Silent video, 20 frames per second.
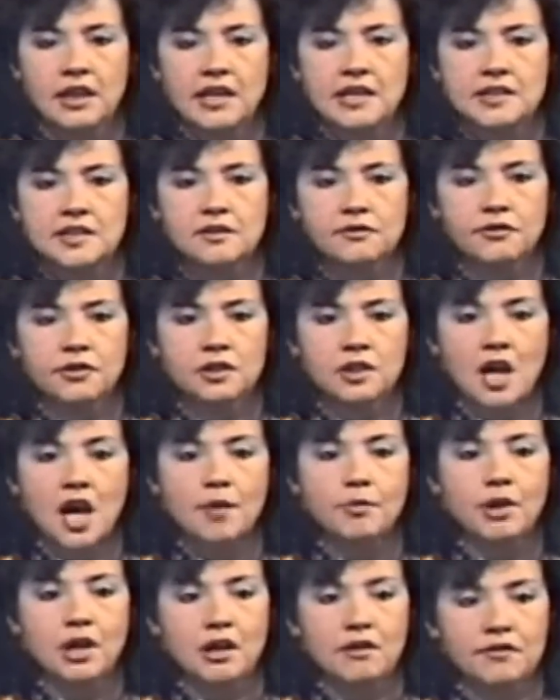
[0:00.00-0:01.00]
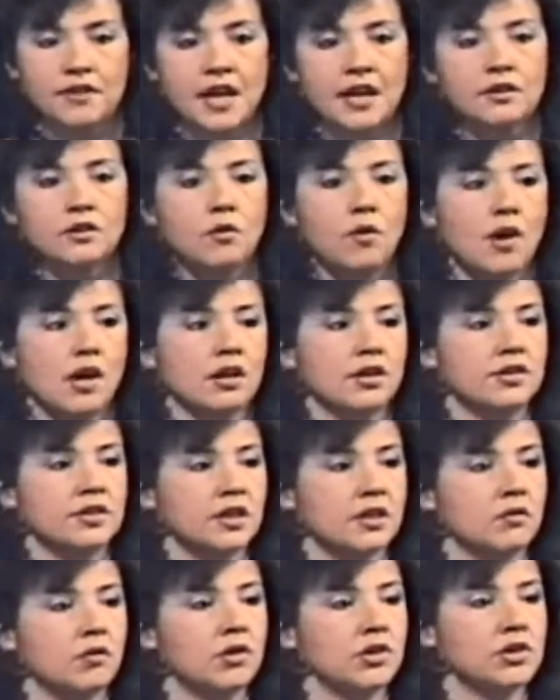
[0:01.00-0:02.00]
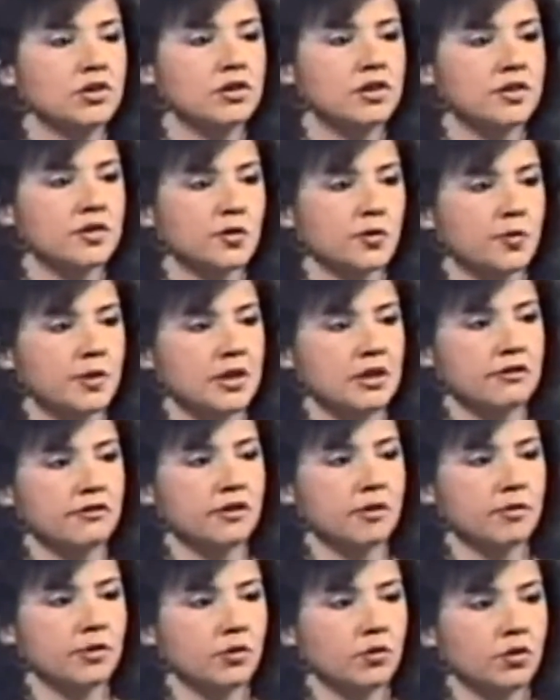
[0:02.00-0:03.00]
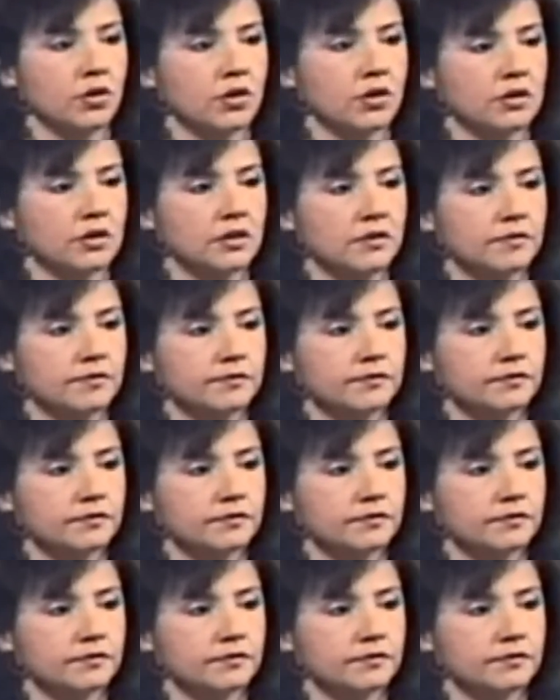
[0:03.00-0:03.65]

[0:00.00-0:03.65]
as if a Lama of that quality were to disappear from the world.